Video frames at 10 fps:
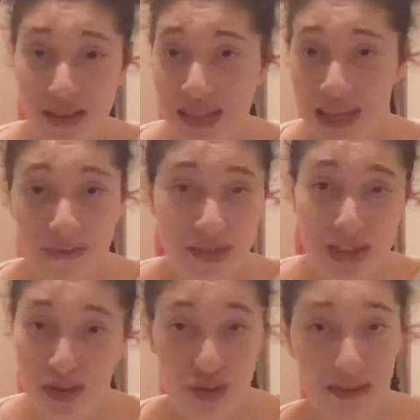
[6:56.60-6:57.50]
Same thing
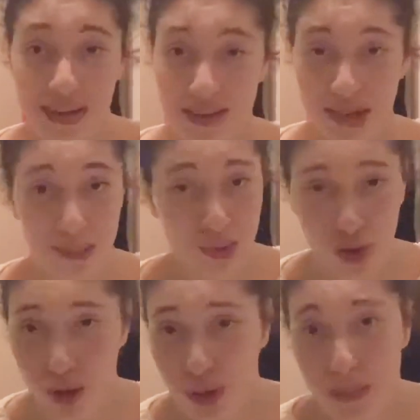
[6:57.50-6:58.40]
as traveling around
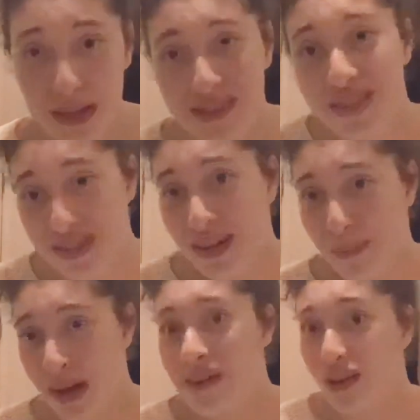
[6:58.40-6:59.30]
Morocco, but this time
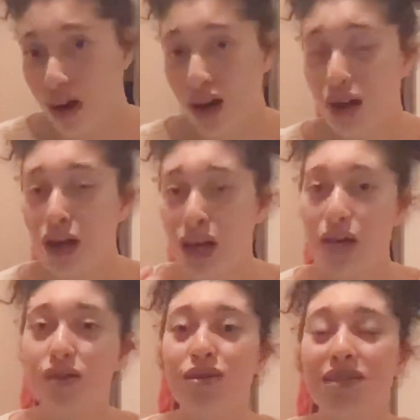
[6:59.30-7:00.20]
by car.
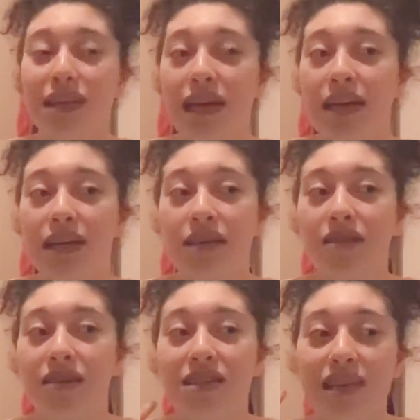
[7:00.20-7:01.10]
So it's like,
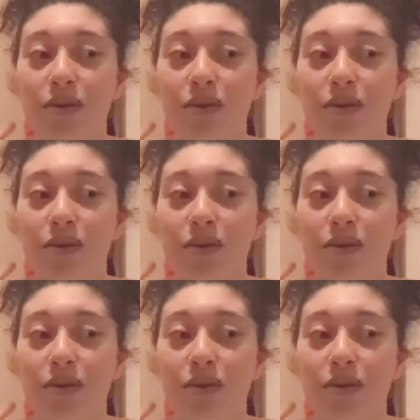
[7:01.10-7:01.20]
it's like